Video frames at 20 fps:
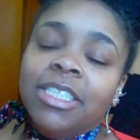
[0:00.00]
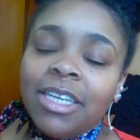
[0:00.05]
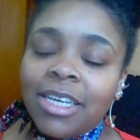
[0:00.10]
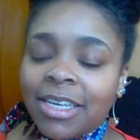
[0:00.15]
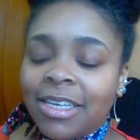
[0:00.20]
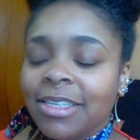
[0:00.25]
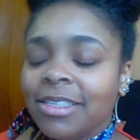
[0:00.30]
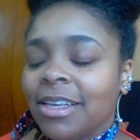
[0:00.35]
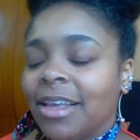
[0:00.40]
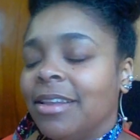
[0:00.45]

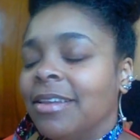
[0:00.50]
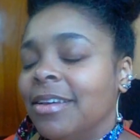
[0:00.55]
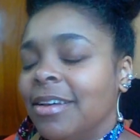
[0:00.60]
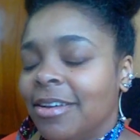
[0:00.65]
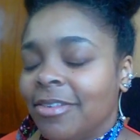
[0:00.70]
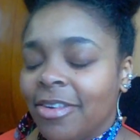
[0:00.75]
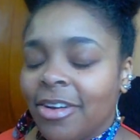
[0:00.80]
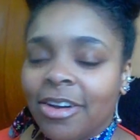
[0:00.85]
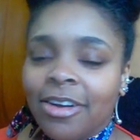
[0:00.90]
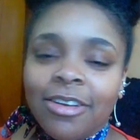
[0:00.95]
Jenkins, I
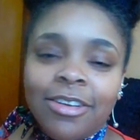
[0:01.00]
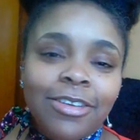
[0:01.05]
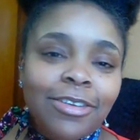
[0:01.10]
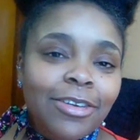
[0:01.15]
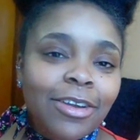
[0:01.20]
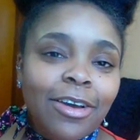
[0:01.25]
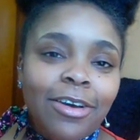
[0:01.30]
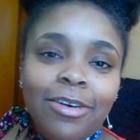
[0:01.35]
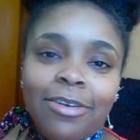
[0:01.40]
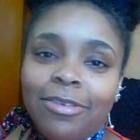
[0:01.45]
love her, you
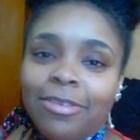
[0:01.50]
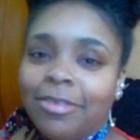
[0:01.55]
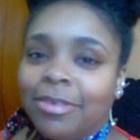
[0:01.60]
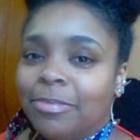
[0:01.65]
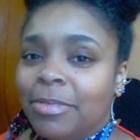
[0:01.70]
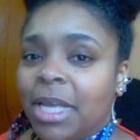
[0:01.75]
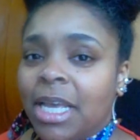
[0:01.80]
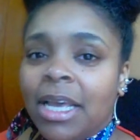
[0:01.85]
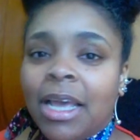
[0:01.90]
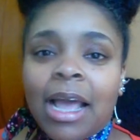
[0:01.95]
know.
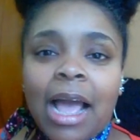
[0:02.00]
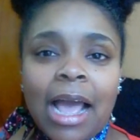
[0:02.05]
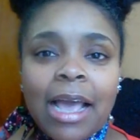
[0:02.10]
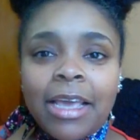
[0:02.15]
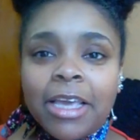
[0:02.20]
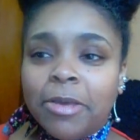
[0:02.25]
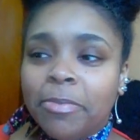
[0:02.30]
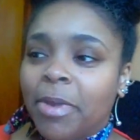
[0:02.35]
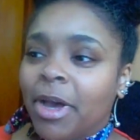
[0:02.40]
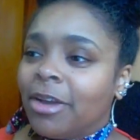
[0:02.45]
I
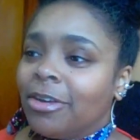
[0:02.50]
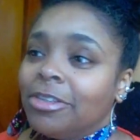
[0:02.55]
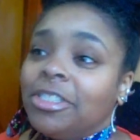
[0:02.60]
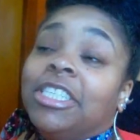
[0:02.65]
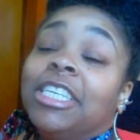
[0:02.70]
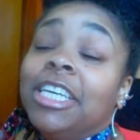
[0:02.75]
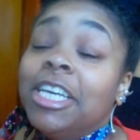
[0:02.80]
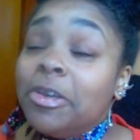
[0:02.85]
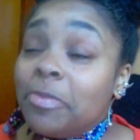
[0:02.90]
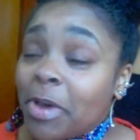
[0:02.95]
emailed her,
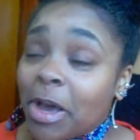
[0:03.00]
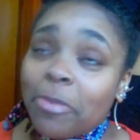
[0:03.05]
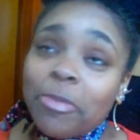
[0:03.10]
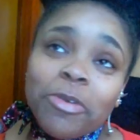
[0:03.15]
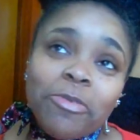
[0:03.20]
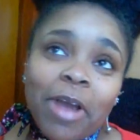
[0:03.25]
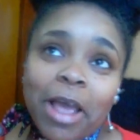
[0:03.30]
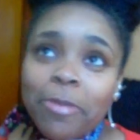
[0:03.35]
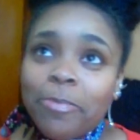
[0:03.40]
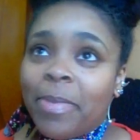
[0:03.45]
she emailed me
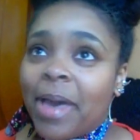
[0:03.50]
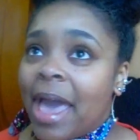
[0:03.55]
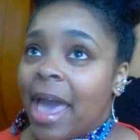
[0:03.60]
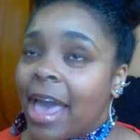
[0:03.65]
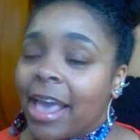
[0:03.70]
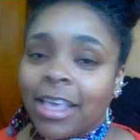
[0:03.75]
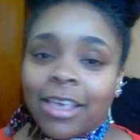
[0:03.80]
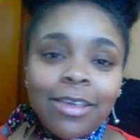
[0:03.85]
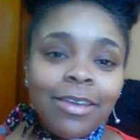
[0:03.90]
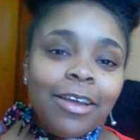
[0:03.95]
right
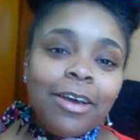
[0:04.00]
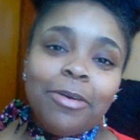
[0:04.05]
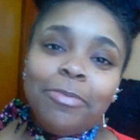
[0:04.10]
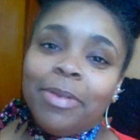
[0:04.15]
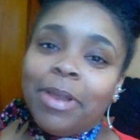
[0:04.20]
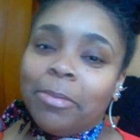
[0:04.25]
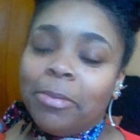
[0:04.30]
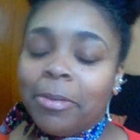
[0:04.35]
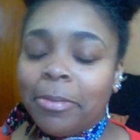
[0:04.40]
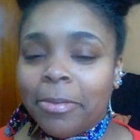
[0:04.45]
back, you know,
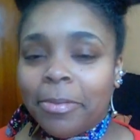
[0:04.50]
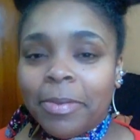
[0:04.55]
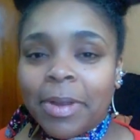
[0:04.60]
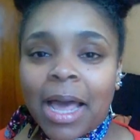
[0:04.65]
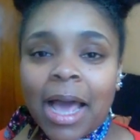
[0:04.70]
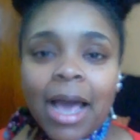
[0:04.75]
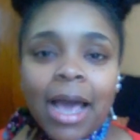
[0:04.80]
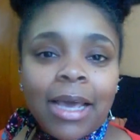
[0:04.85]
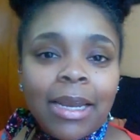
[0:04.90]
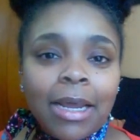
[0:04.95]
blah, blah, blah,
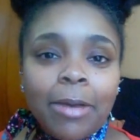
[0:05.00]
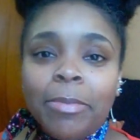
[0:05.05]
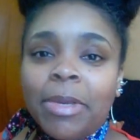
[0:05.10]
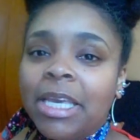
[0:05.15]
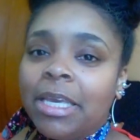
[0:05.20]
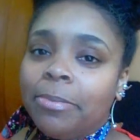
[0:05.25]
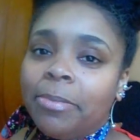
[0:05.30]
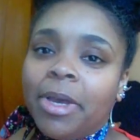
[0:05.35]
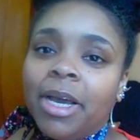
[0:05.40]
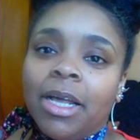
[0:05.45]
blah. And I'm
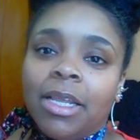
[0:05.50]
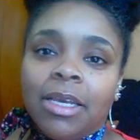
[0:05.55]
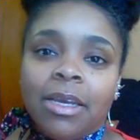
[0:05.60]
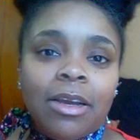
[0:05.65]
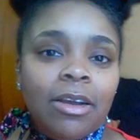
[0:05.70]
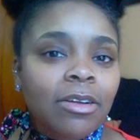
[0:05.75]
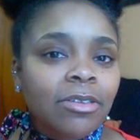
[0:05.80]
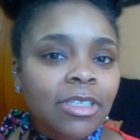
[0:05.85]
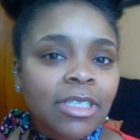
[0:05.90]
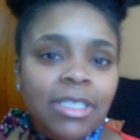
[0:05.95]
emailing
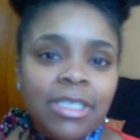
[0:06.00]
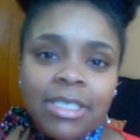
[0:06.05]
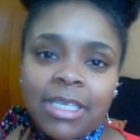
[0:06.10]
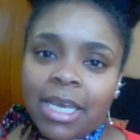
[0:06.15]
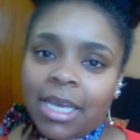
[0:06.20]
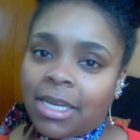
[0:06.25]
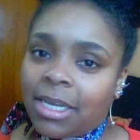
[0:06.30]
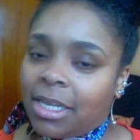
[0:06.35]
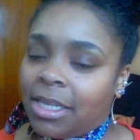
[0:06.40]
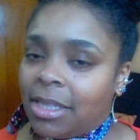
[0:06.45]
her just
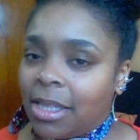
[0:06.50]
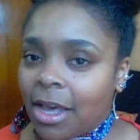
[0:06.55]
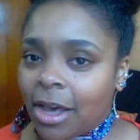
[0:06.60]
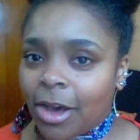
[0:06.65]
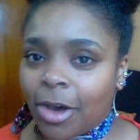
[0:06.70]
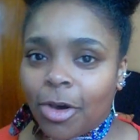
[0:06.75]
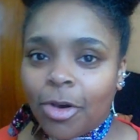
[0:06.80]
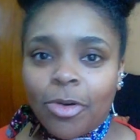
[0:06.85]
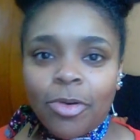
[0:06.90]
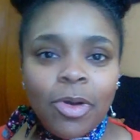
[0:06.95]
saying
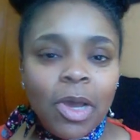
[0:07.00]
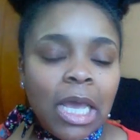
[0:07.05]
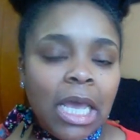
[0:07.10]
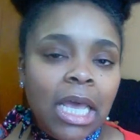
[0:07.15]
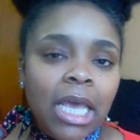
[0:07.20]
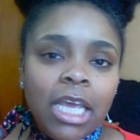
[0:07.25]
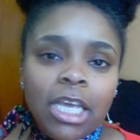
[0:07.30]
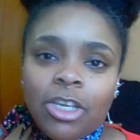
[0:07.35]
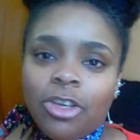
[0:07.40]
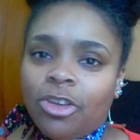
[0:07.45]
hello,
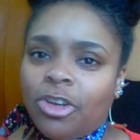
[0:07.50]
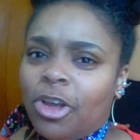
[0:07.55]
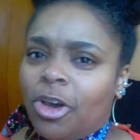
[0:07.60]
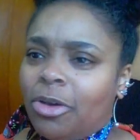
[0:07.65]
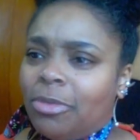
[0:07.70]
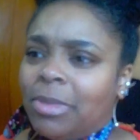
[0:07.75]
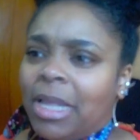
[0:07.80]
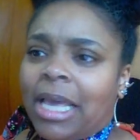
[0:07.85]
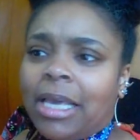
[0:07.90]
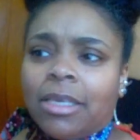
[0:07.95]
you
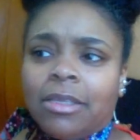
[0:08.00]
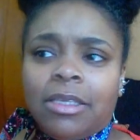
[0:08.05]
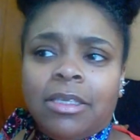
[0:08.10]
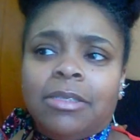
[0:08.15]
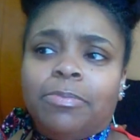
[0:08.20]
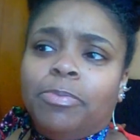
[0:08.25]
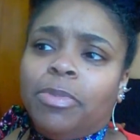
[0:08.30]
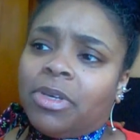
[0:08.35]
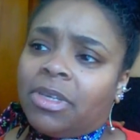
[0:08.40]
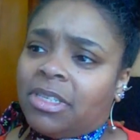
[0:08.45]
know, I'm like,
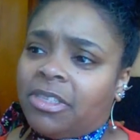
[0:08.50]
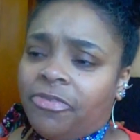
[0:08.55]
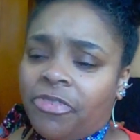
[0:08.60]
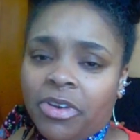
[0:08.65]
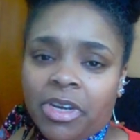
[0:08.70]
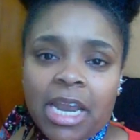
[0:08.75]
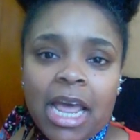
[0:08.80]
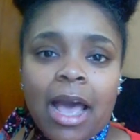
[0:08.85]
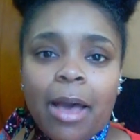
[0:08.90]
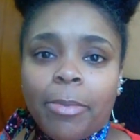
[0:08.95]
this book is
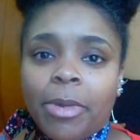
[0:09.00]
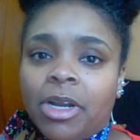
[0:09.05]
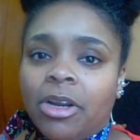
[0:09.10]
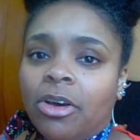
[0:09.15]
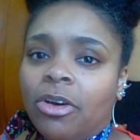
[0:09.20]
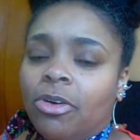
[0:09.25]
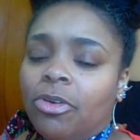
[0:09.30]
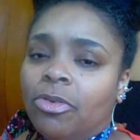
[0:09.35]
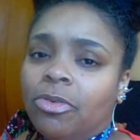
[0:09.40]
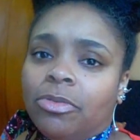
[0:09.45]

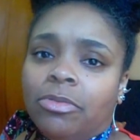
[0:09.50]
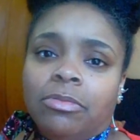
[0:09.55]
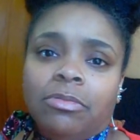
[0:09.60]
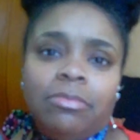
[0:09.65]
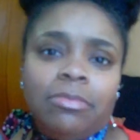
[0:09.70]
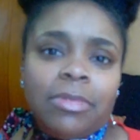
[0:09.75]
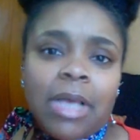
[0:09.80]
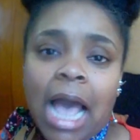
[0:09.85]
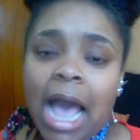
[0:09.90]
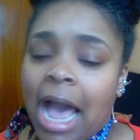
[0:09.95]
phenomenal.
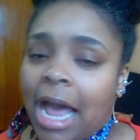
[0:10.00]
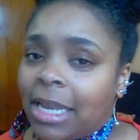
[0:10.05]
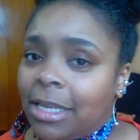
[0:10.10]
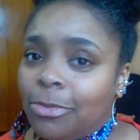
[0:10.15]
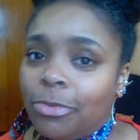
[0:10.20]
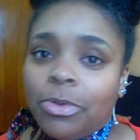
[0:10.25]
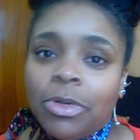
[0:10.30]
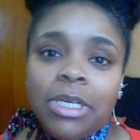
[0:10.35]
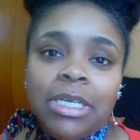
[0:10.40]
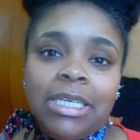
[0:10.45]

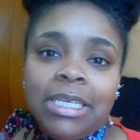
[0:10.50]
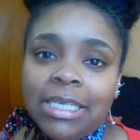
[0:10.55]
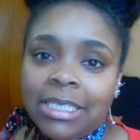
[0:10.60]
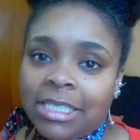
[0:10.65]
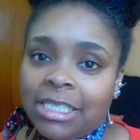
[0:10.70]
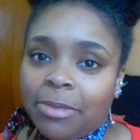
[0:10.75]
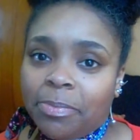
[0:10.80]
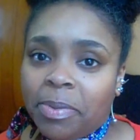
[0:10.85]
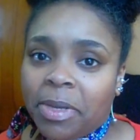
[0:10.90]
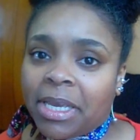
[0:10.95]
Hollywood needs
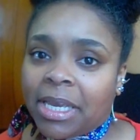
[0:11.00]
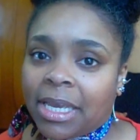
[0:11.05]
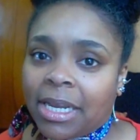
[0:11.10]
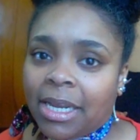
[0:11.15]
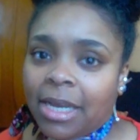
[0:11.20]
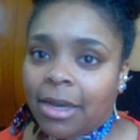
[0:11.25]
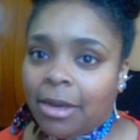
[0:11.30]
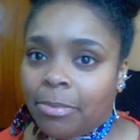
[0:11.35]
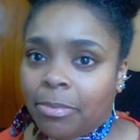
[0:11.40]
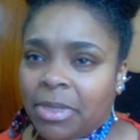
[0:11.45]
to pick it
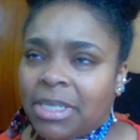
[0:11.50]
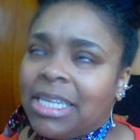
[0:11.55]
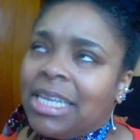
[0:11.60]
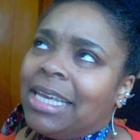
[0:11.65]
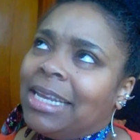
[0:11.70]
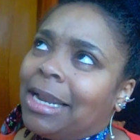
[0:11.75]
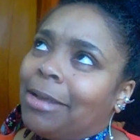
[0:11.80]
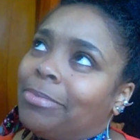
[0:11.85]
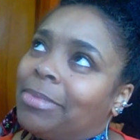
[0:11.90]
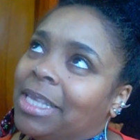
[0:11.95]
up. But
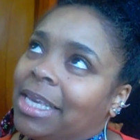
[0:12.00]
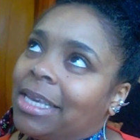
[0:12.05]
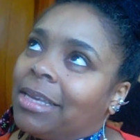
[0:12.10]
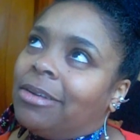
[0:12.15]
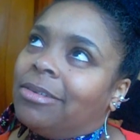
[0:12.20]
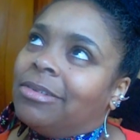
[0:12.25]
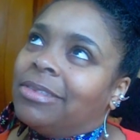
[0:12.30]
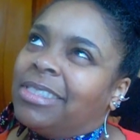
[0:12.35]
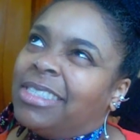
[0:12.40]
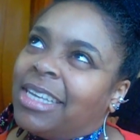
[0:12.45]
then I'm thinking
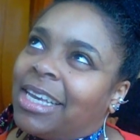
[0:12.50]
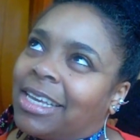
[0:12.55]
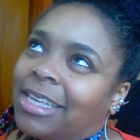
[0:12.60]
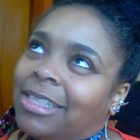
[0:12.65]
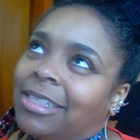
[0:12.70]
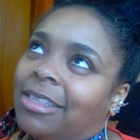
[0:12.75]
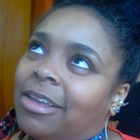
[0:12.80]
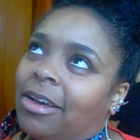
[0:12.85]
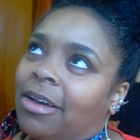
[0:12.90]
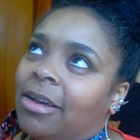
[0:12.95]
on
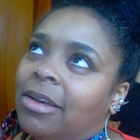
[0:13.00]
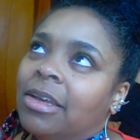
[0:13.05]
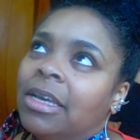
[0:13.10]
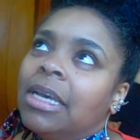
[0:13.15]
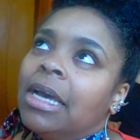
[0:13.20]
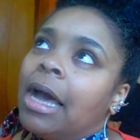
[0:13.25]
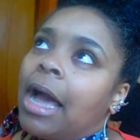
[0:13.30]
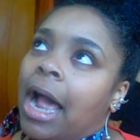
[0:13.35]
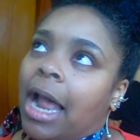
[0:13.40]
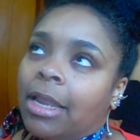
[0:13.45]
second thought,
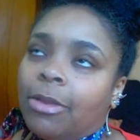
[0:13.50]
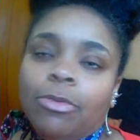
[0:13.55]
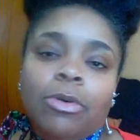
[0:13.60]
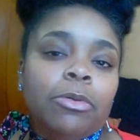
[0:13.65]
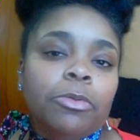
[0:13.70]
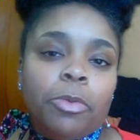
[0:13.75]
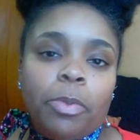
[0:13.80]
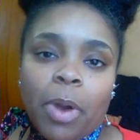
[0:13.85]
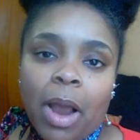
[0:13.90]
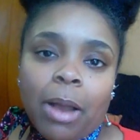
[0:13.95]

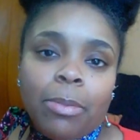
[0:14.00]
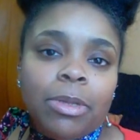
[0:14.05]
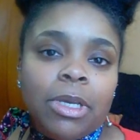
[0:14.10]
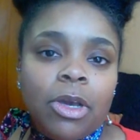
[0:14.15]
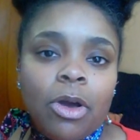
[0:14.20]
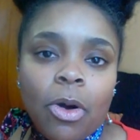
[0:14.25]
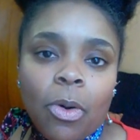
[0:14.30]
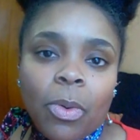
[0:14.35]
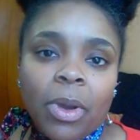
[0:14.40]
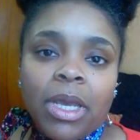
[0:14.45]
Hollywood would probably
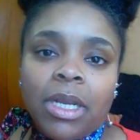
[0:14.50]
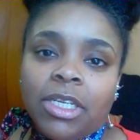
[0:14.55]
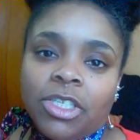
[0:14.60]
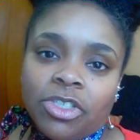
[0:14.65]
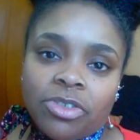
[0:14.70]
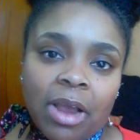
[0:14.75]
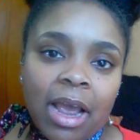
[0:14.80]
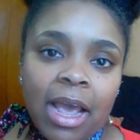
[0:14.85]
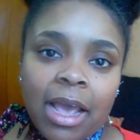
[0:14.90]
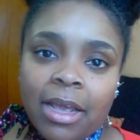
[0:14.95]
go in and
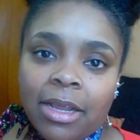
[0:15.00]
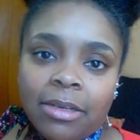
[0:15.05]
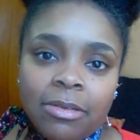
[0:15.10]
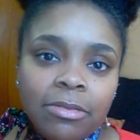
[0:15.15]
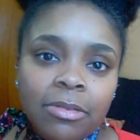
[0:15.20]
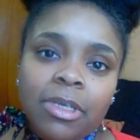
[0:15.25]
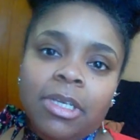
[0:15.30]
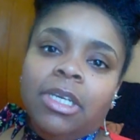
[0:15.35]
try and